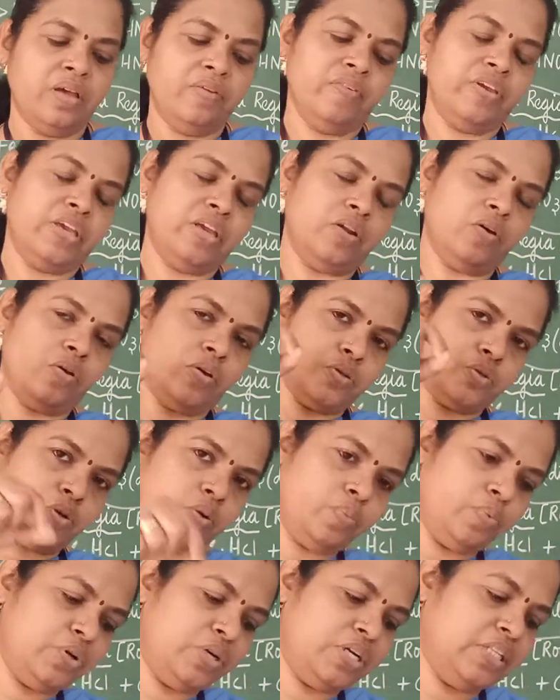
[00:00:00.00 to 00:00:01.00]
we can
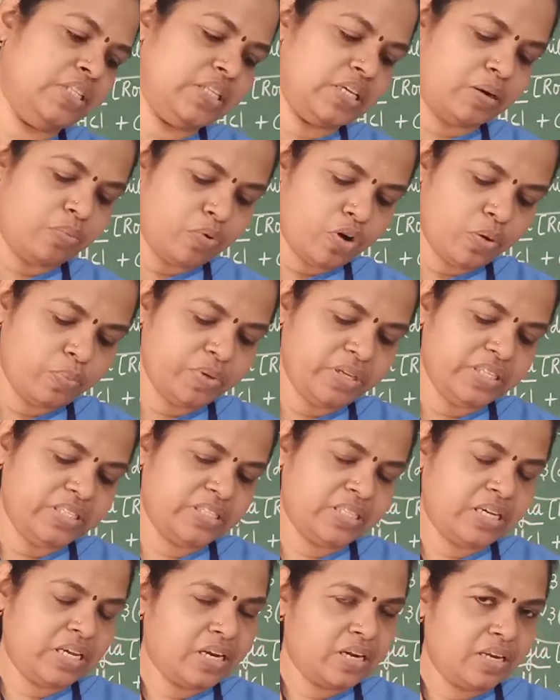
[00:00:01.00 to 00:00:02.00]
also put a
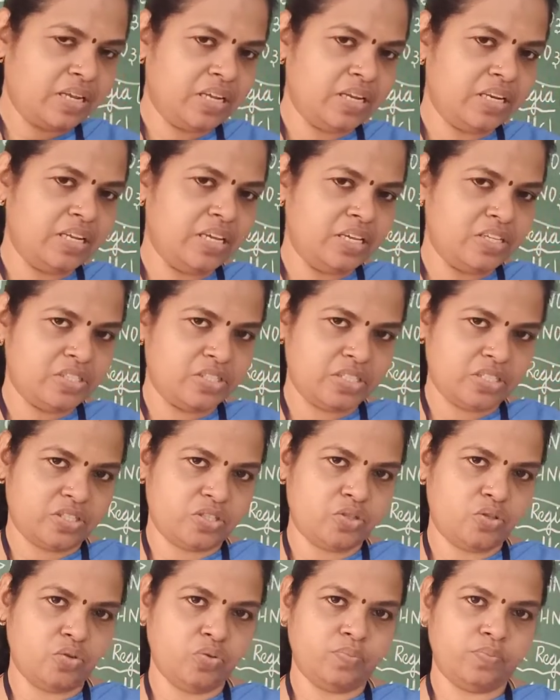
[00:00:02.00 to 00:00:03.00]
thermometer in each
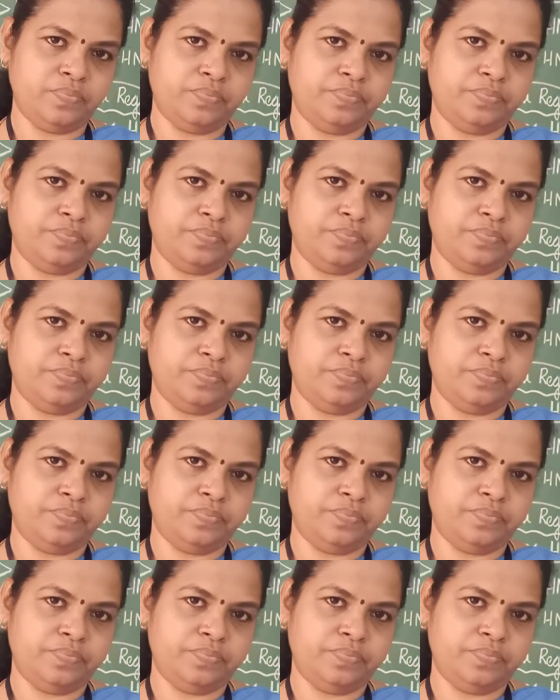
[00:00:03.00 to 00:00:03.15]
test tube.